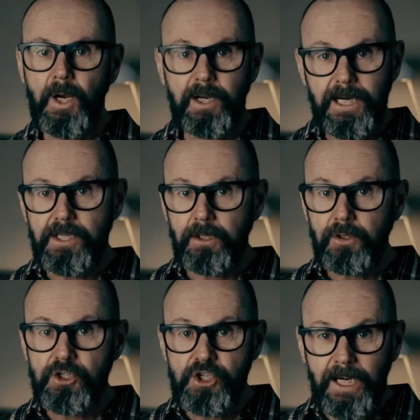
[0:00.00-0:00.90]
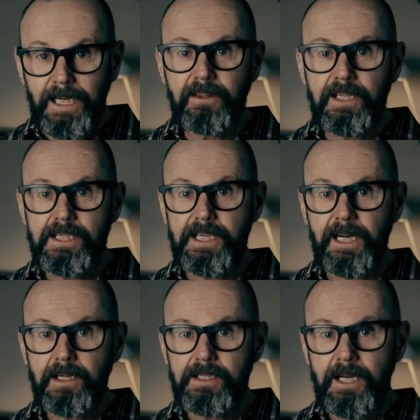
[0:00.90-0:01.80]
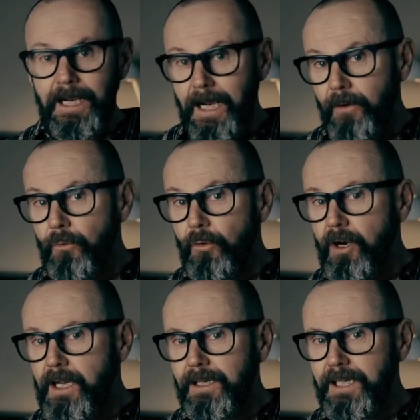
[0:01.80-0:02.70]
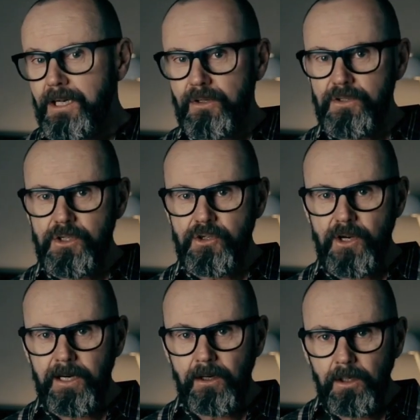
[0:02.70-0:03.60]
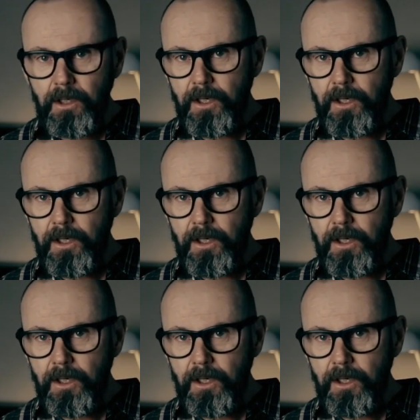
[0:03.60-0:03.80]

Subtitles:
Okay, so look, check these out and really concentrate on